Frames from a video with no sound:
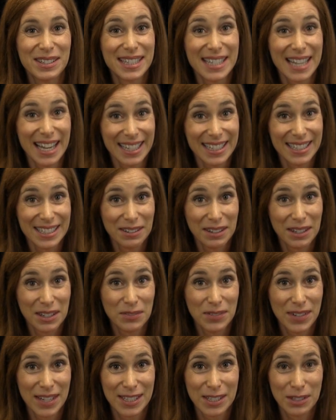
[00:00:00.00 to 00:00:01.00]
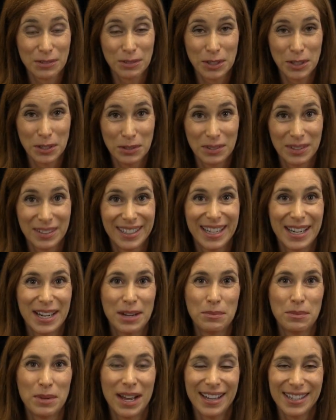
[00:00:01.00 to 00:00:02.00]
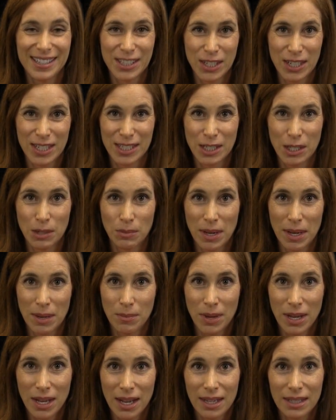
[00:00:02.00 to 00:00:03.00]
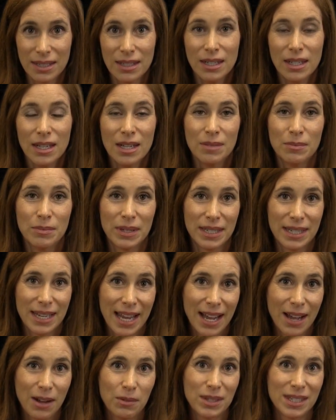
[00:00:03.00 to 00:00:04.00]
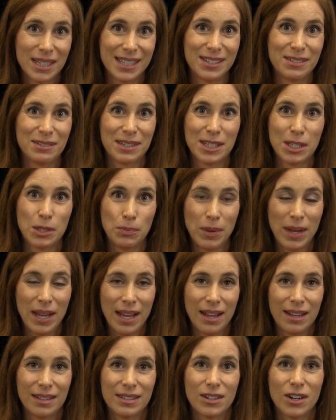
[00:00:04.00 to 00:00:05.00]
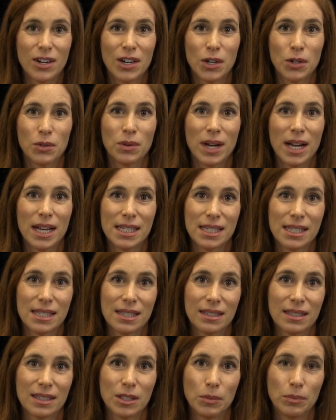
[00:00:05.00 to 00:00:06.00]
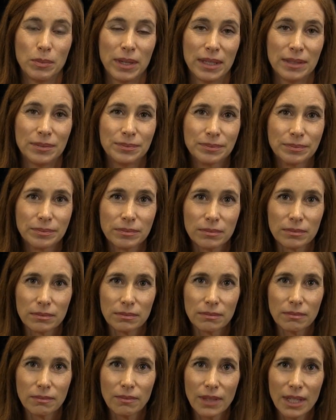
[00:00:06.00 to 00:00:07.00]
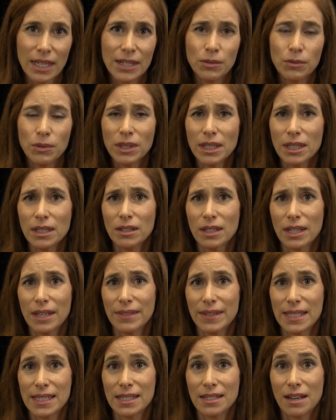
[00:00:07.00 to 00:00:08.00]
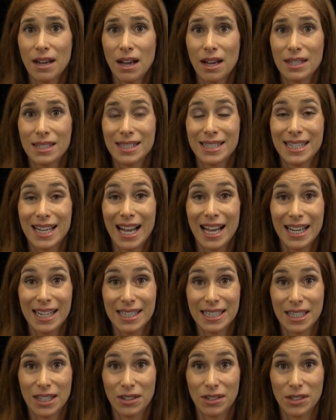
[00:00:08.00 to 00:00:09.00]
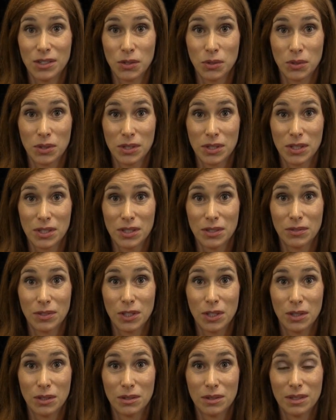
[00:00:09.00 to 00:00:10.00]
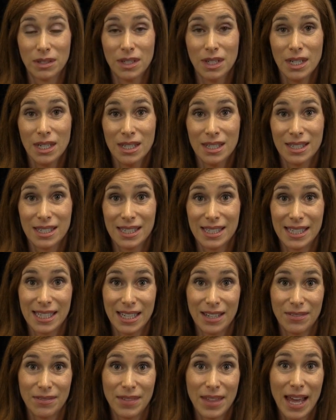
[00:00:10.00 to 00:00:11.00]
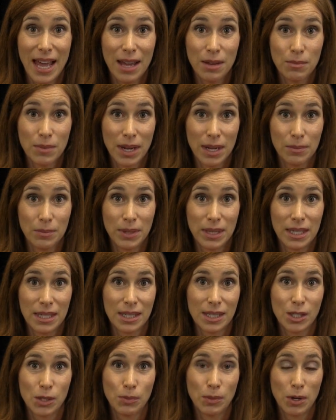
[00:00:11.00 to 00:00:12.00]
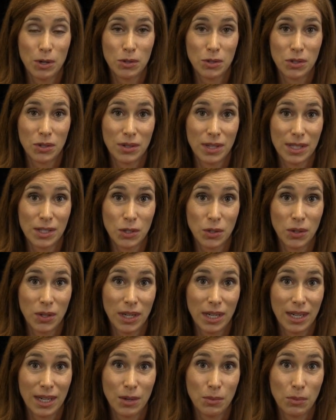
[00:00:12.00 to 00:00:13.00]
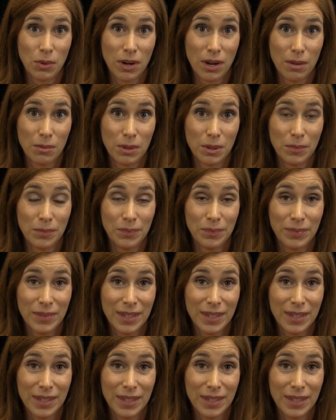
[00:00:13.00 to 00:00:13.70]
secondary effects of gluten, and I'm not changing my mind, but now we need to expand our horizons a little bit and really look at these non-dietary sources of gluten to see if that might be an exposure that's creating a problem.